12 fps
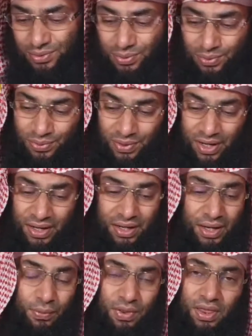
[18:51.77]
to
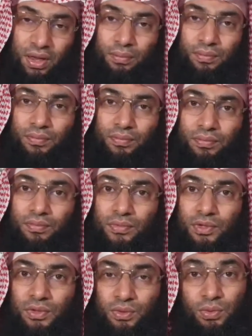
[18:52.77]
agree with them,
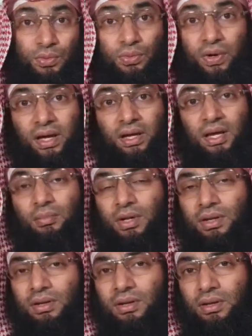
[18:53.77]
to do
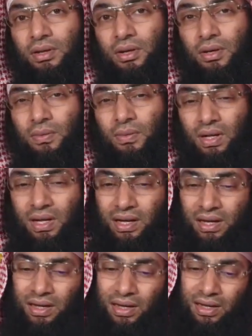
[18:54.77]
agreement,
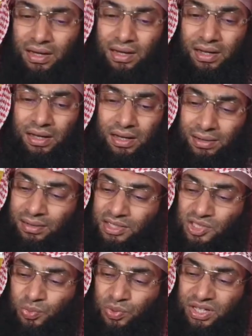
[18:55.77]
wallahi,
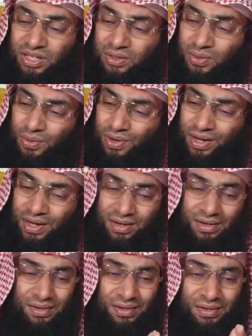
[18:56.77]
let's put
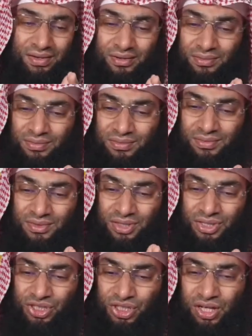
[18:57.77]
Quran,
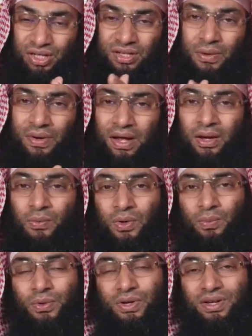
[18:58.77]
Injil, Torah in
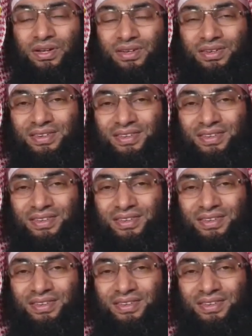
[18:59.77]
one book.